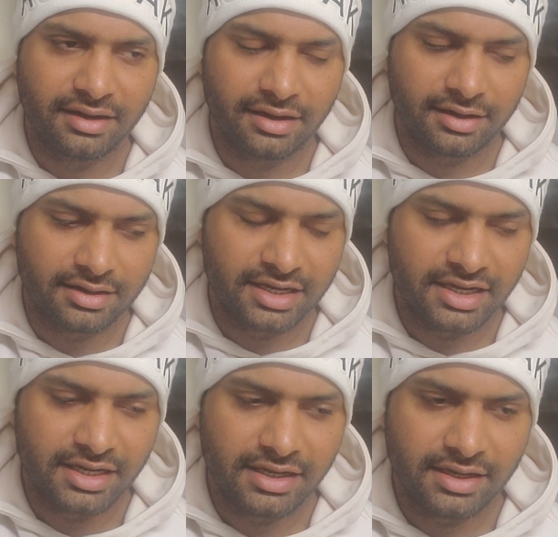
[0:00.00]
uh,
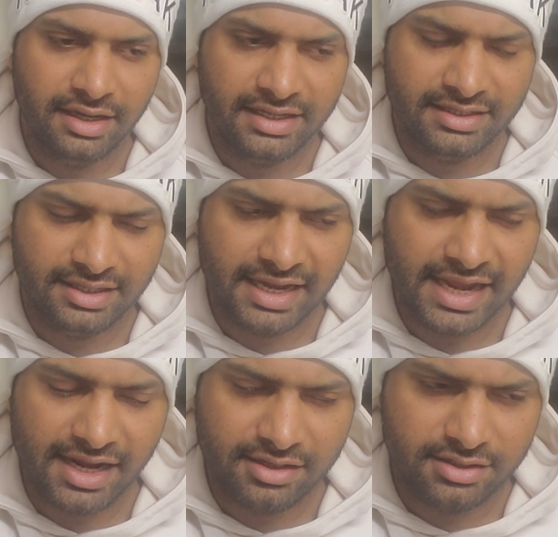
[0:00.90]

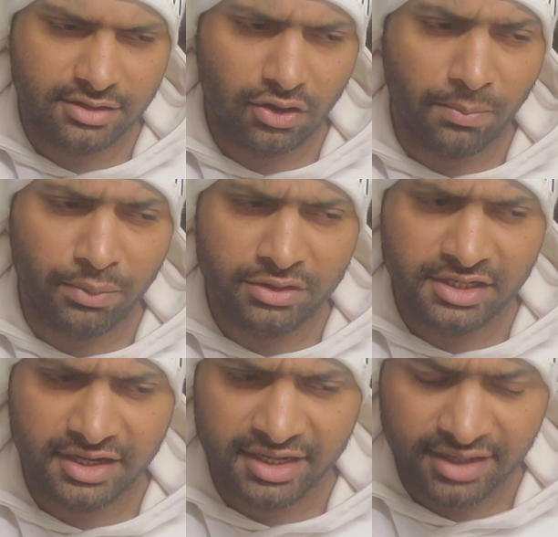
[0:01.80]
TSX
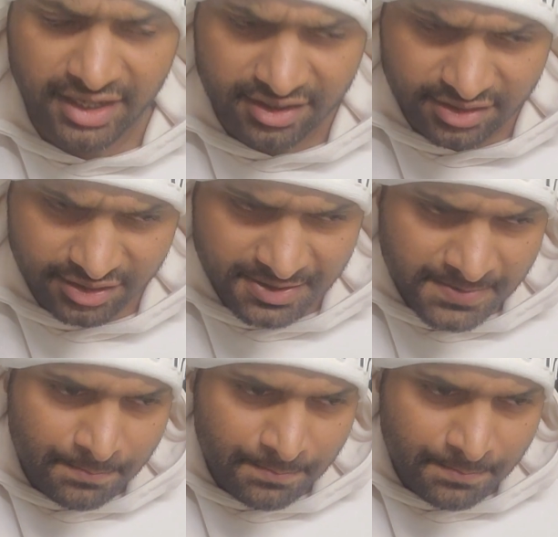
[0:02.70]
composite index